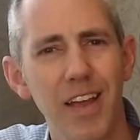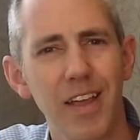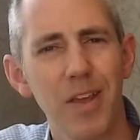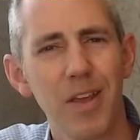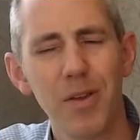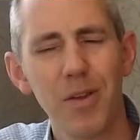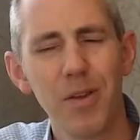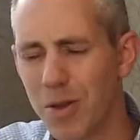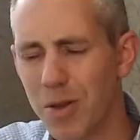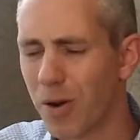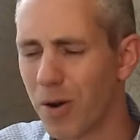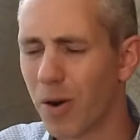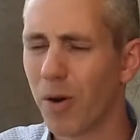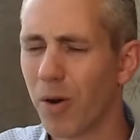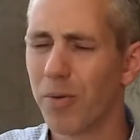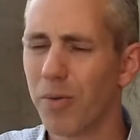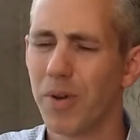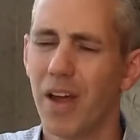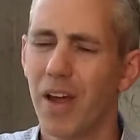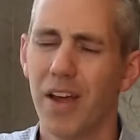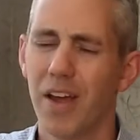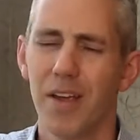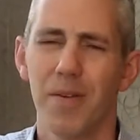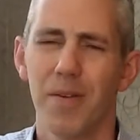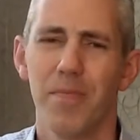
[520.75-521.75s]
you don't
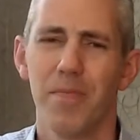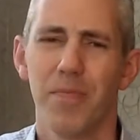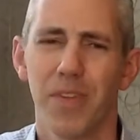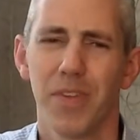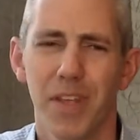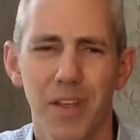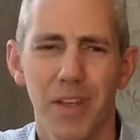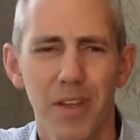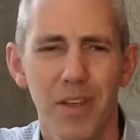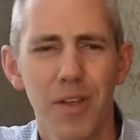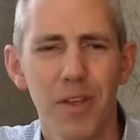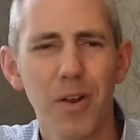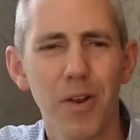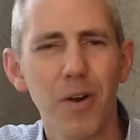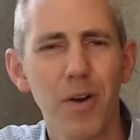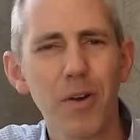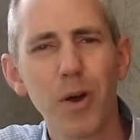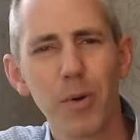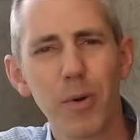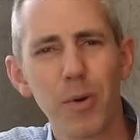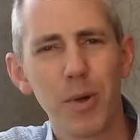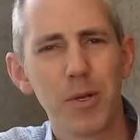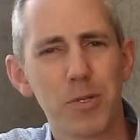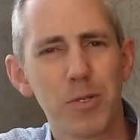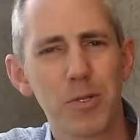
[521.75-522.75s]

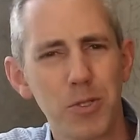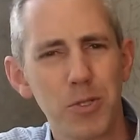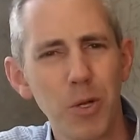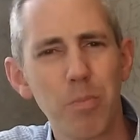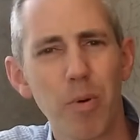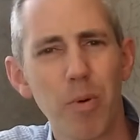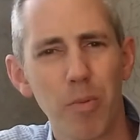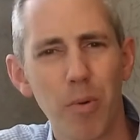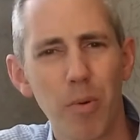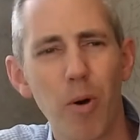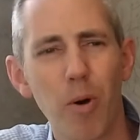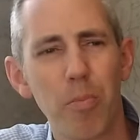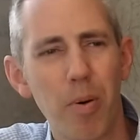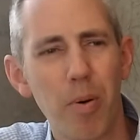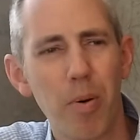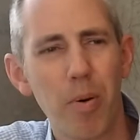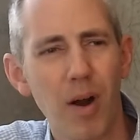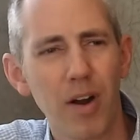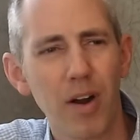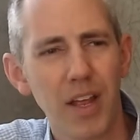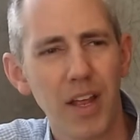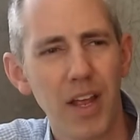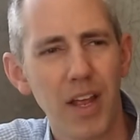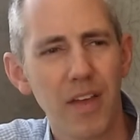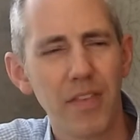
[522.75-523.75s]
go to a Super Bowl
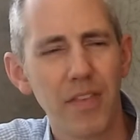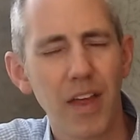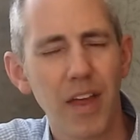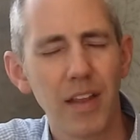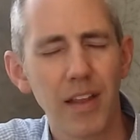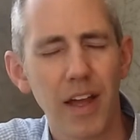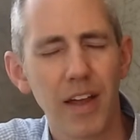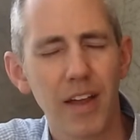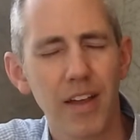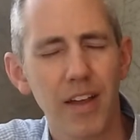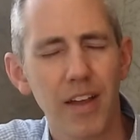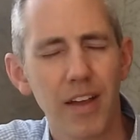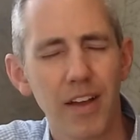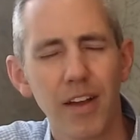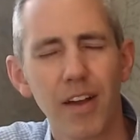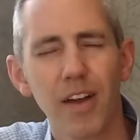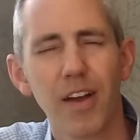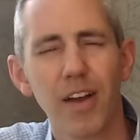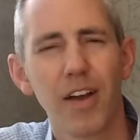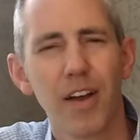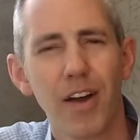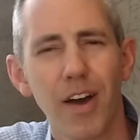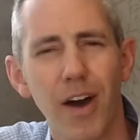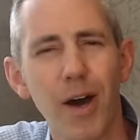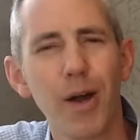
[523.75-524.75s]
party and then like
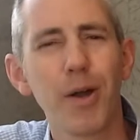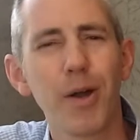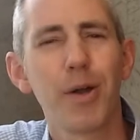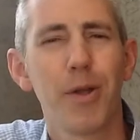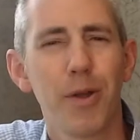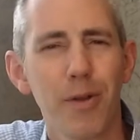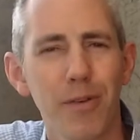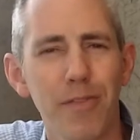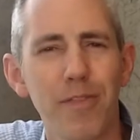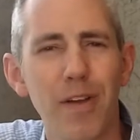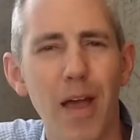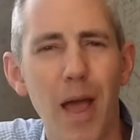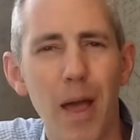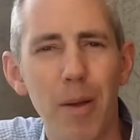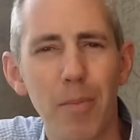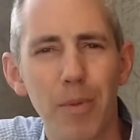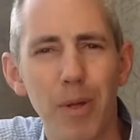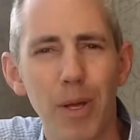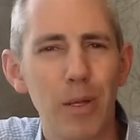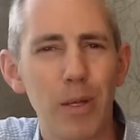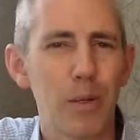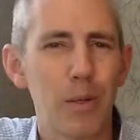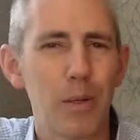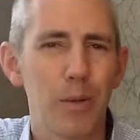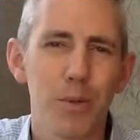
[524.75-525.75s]
hug your
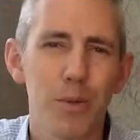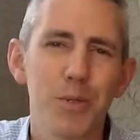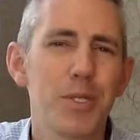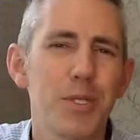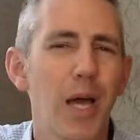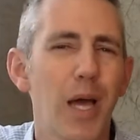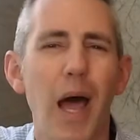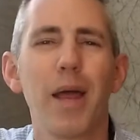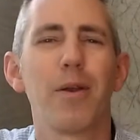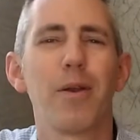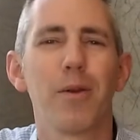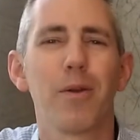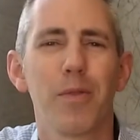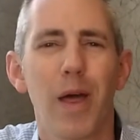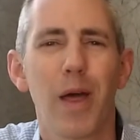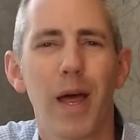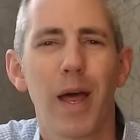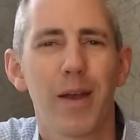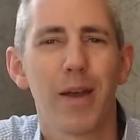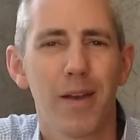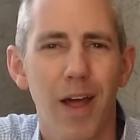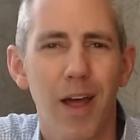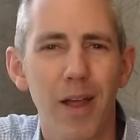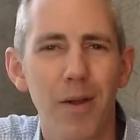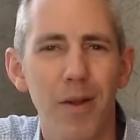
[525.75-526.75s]
family a little tighter
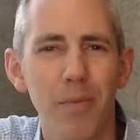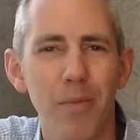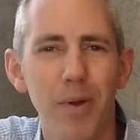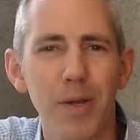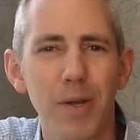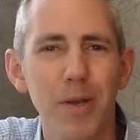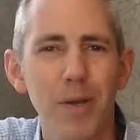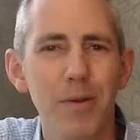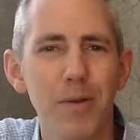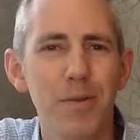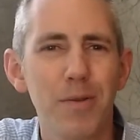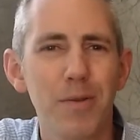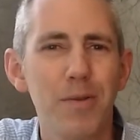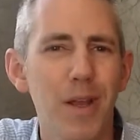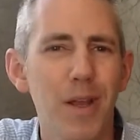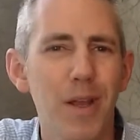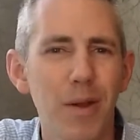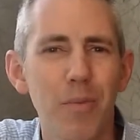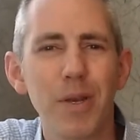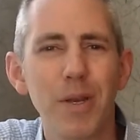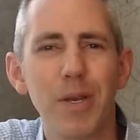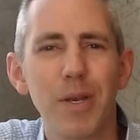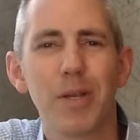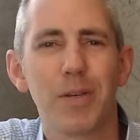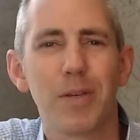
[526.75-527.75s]
that night when
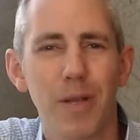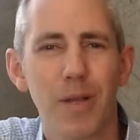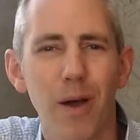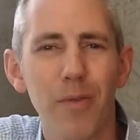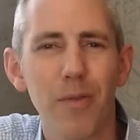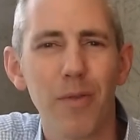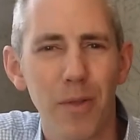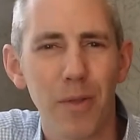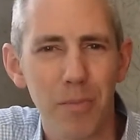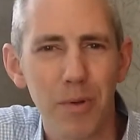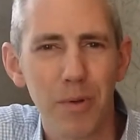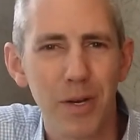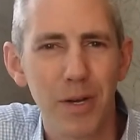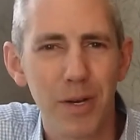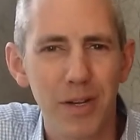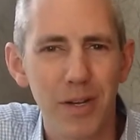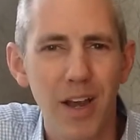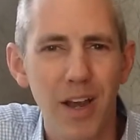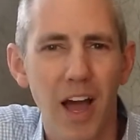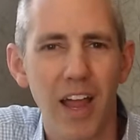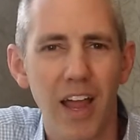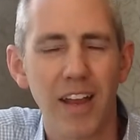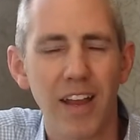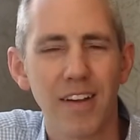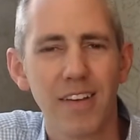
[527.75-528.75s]
you tell them good
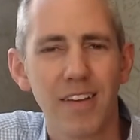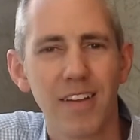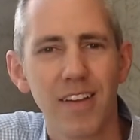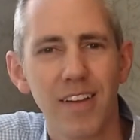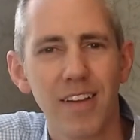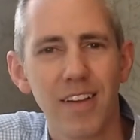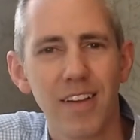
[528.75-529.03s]
night.